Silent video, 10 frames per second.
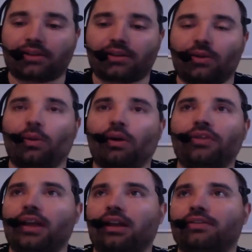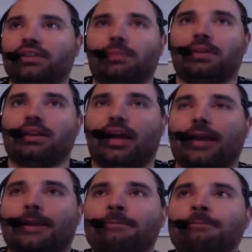So we'll think of something
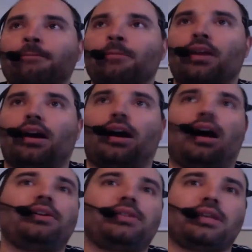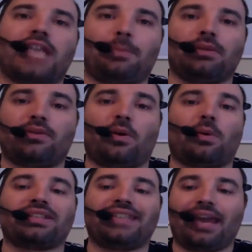like uh, I'll use the example of
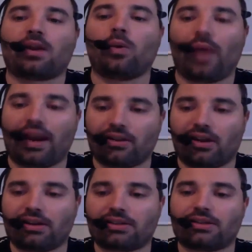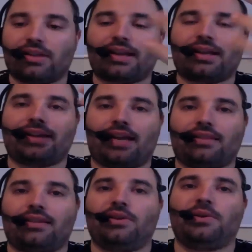organic weight loss. There's a lot of guys out
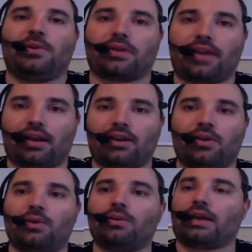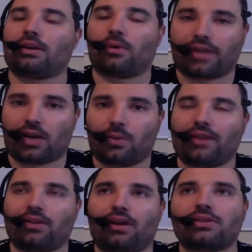there who do organic, you know, like organic weight
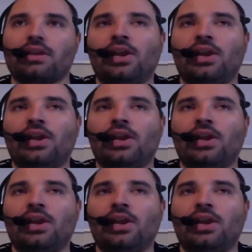loss.